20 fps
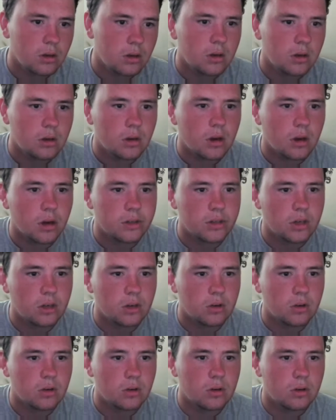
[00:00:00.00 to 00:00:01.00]
I turn
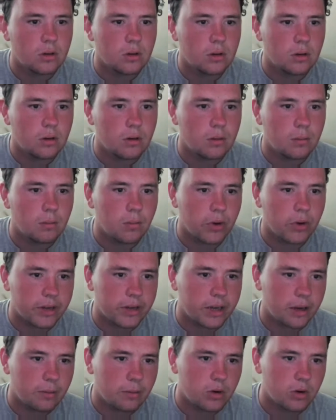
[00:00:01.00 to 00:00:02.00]
on my
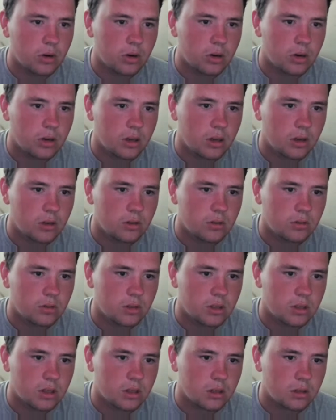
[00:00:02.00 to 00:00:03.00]
camera. It loads for a
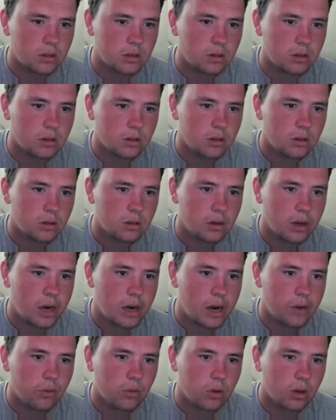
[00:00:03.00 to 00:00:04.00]
second.
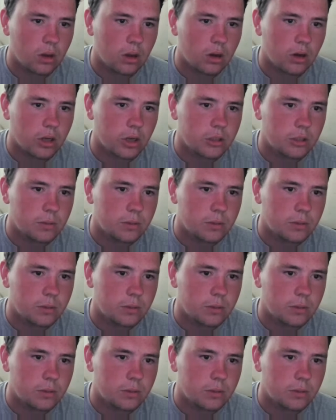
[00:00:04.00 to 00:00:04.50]
Everyone gasps.